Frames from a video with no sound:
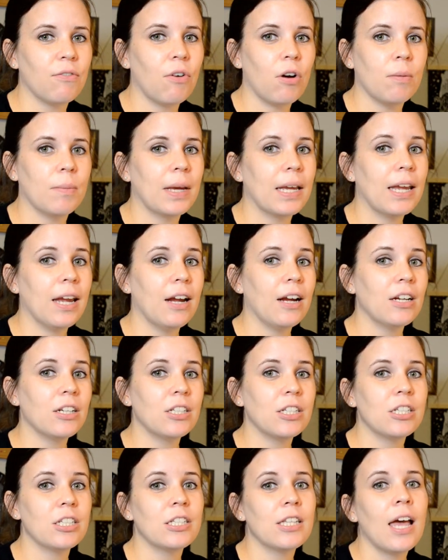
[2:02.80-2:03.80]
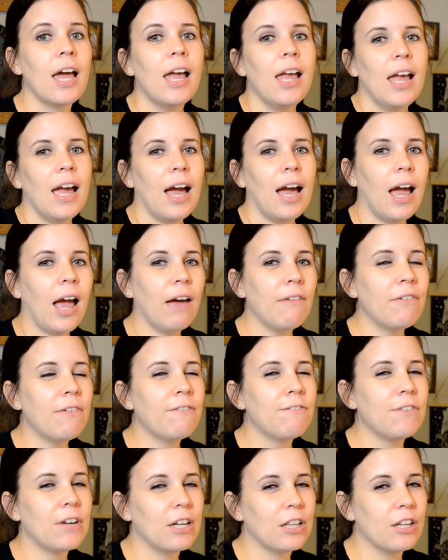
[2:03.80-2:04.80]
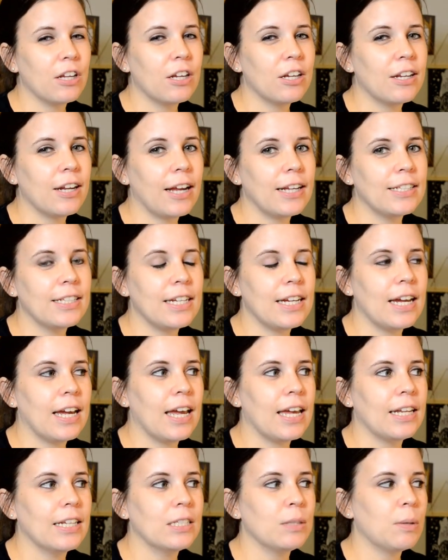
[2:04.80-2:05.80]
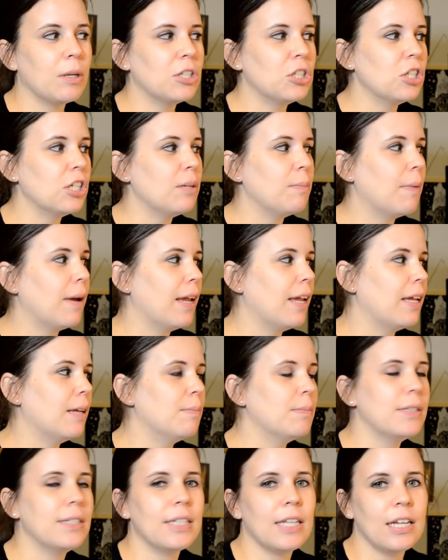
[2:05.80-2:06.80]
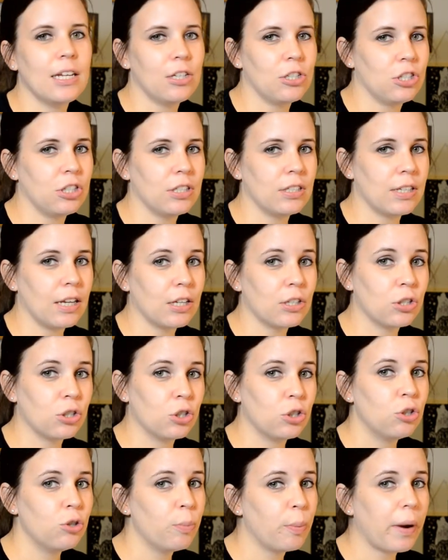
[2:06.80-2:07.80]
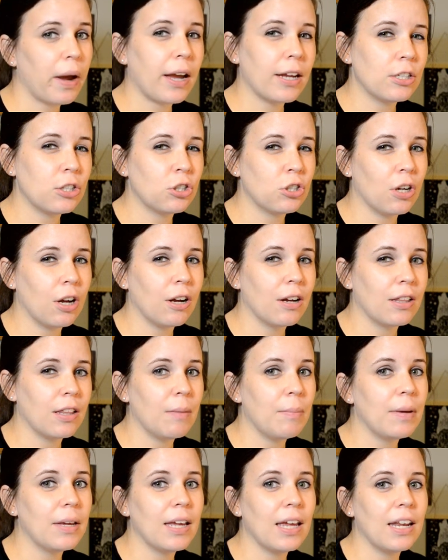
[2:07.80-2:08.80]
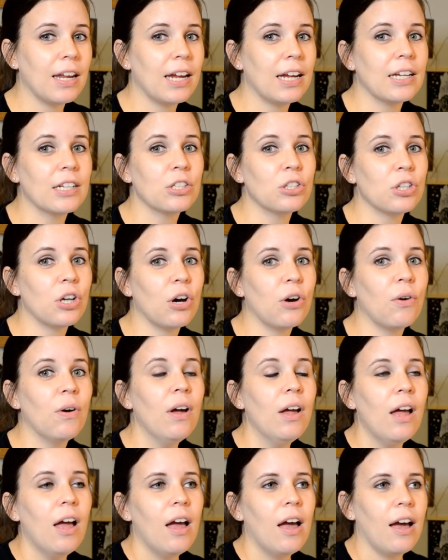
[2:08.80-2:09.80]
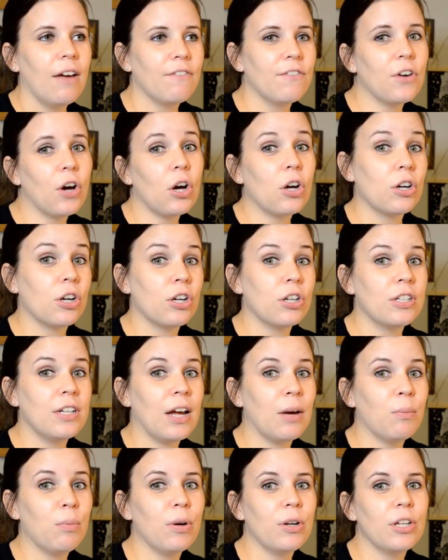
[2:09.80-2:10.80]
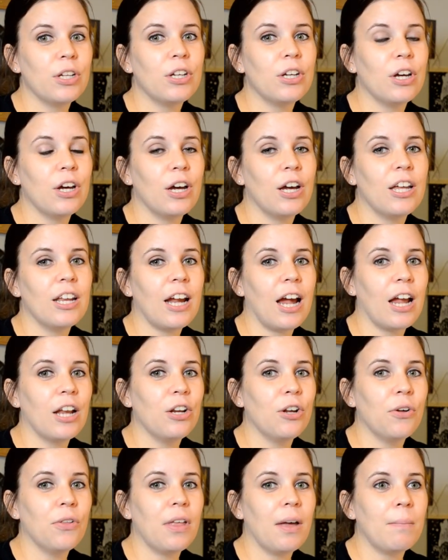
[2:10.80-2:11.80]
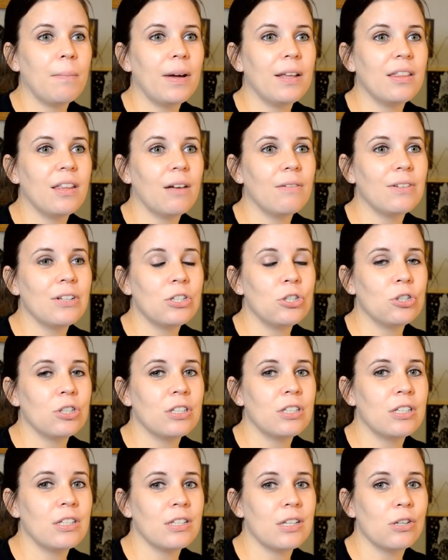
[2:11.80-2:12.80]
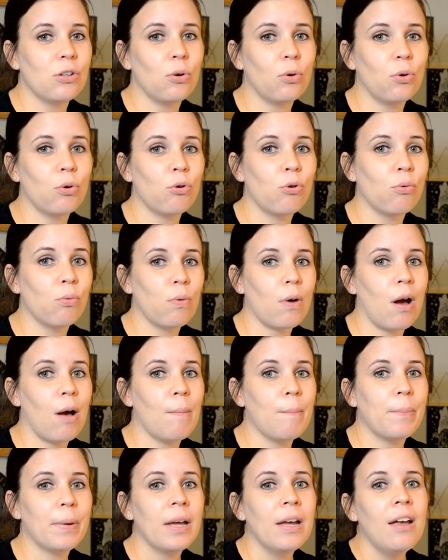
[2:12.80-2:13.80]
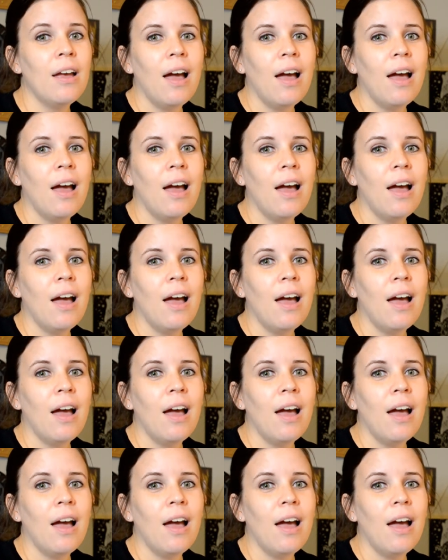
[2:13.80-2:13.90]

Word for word: of all my characters. I have a fairly good idea and especially my MC is just like super high strung in the beginning, so I've got her down pretty good. I know that my love interest is a total grump.